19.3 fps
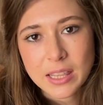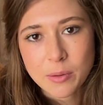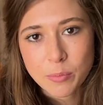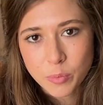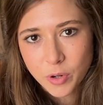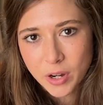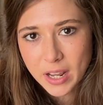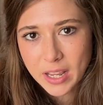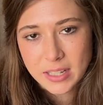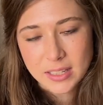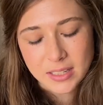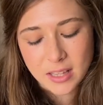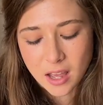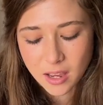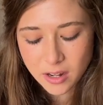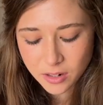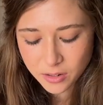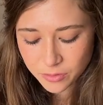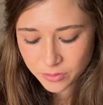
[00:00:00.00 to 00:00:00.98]
the prayer is
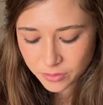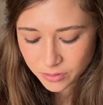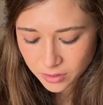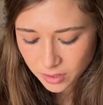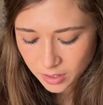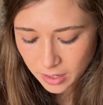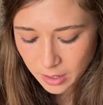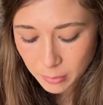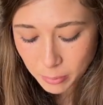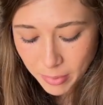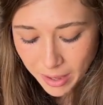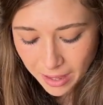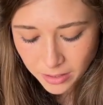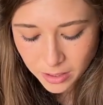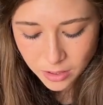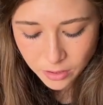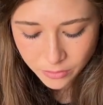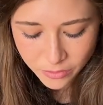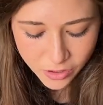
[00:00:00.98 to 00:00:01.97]
kind of
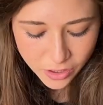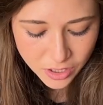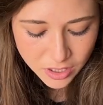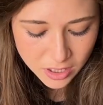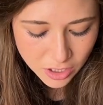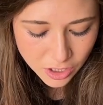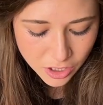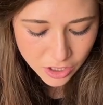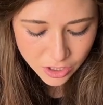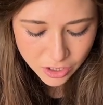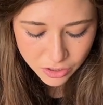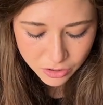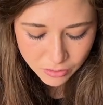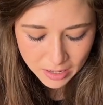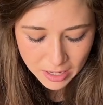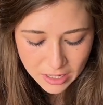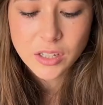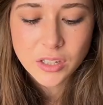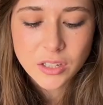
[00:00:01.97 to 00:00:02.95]
about the verse that you just
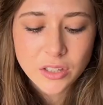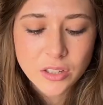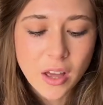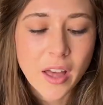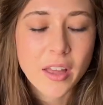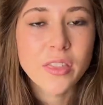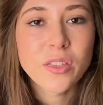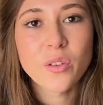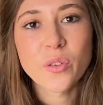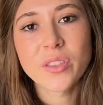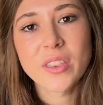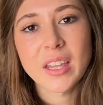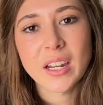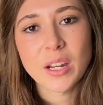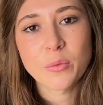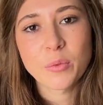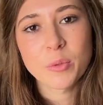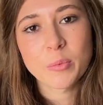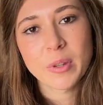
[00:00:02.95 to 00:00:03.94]
read. So I thought that
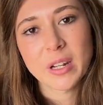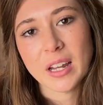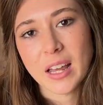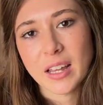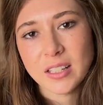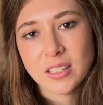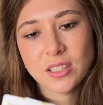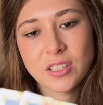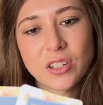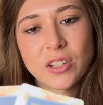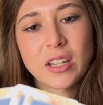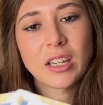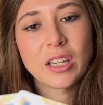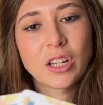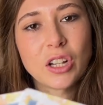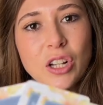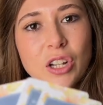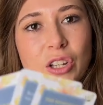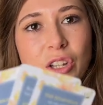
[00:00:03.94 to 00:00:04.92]
it would be nice to
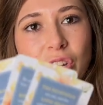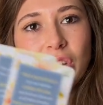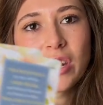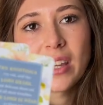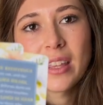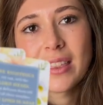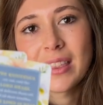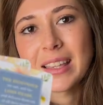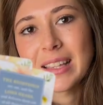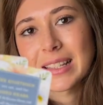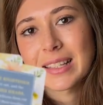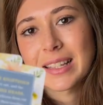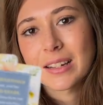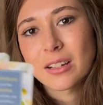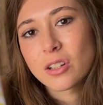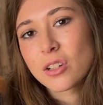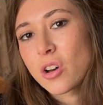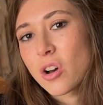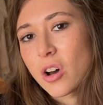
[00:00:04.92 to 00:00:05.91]
include these
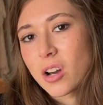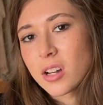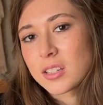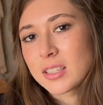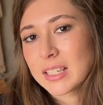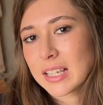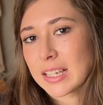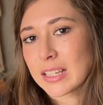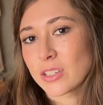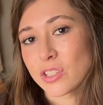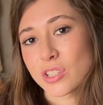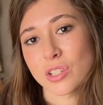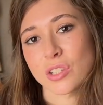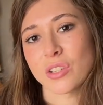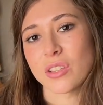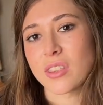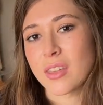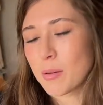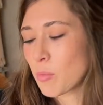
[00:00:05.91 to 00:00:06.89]
little cards
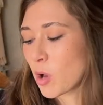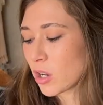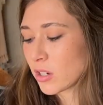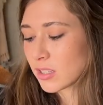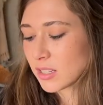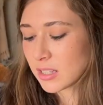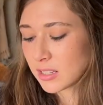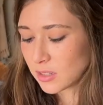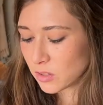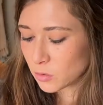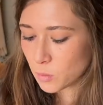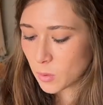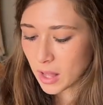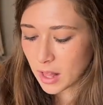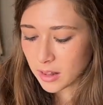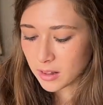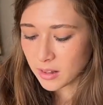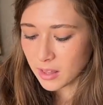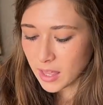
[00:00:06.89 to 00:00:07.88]
into their boxes as
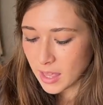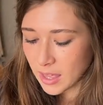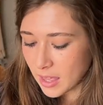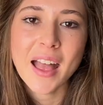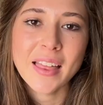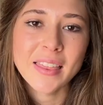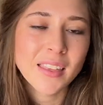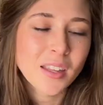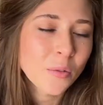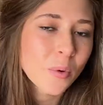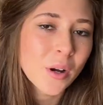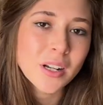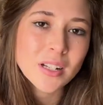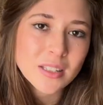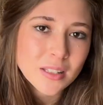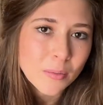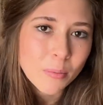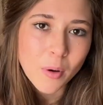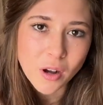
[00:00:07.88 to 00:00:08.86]
well. And then what
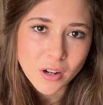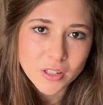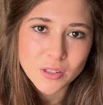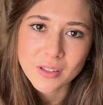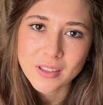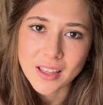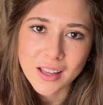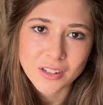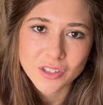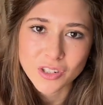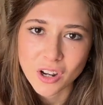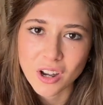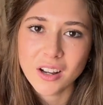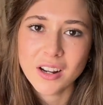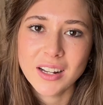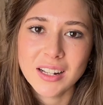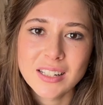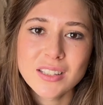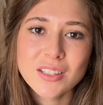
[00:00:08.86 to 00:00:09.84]
is a box without
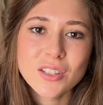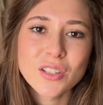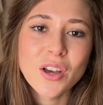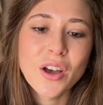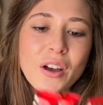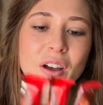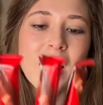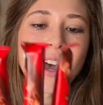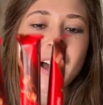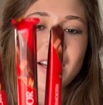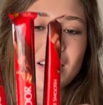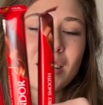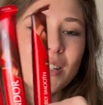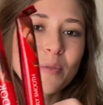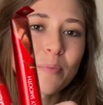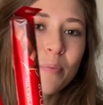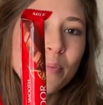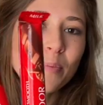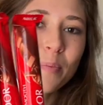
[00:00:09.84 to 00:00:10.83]
chocolate? So
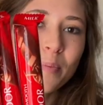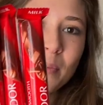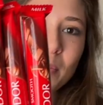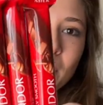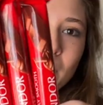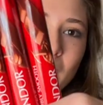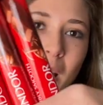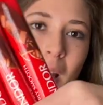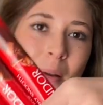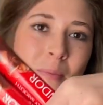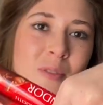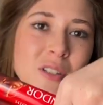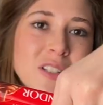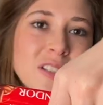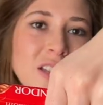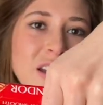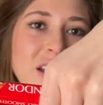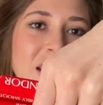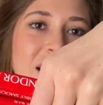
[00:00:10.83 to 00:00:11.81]
I'm
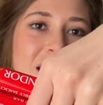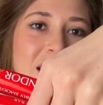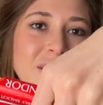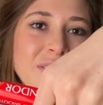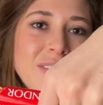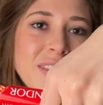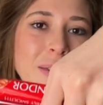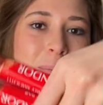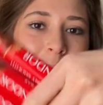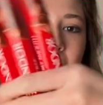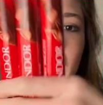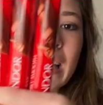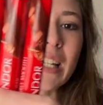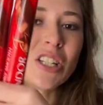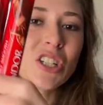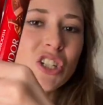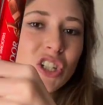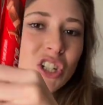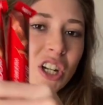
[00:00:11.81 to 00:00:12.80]
just gonna give them
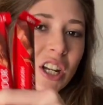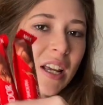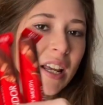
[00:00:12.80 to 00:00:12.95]
each